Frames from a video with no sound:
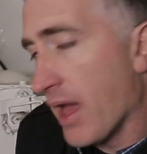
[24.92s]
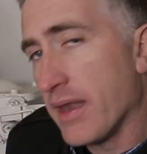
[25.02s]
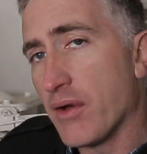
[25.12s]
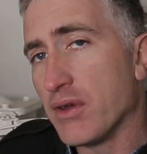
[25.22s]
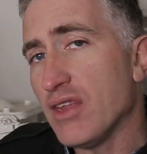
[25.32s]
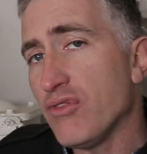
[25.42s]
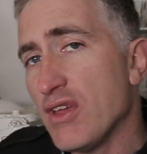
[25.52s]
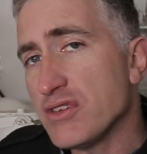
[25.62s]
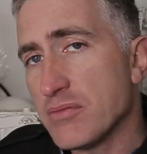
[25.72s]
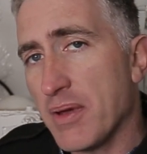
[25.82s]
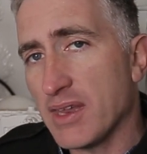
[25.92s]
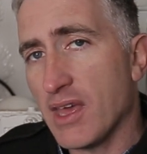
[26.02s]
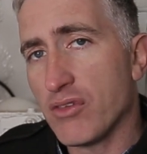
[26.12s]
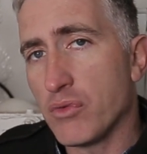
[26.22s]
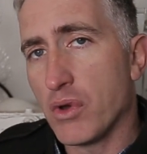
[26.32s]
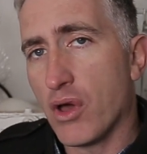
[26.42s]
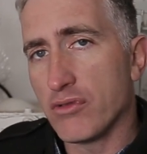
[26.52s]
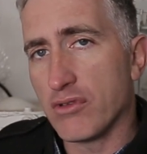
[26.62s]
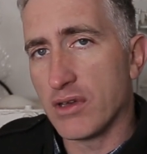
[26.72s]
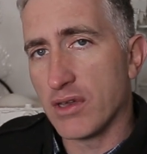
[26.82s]
Now, a neat feature about the
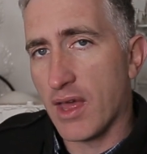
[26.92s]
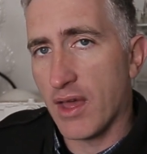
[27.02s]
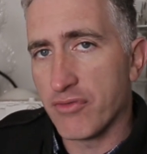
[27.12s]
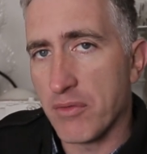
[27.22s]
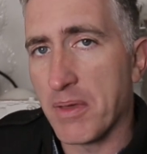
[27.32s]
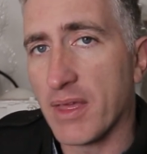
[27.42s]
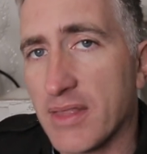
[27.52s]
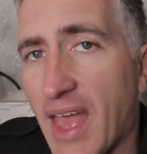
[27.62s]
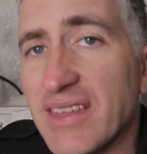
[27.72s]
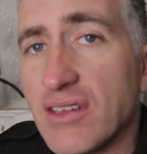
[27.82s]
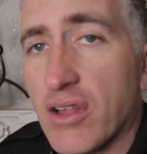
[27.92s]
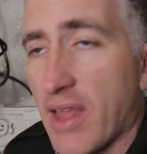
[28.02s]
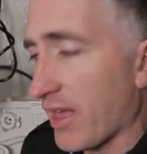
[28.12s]
SU-100 from a technical